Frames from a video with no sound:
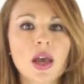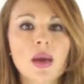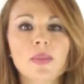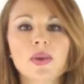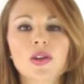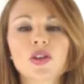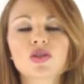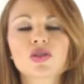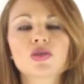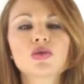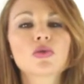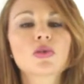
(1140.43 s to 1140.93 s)

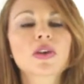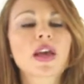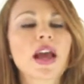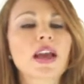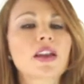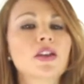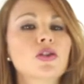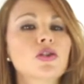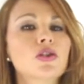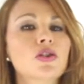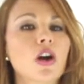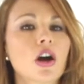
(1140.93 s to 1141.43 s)
because you
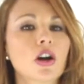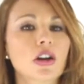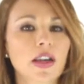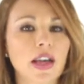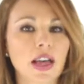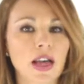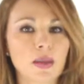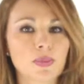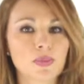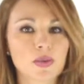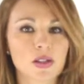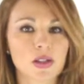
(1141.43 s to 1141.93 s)
cannot
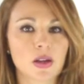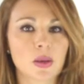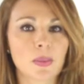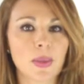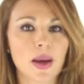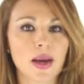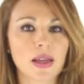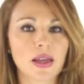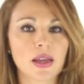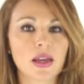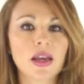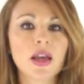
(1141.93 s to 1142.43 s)
help
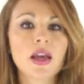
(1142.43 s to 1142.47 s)
somebody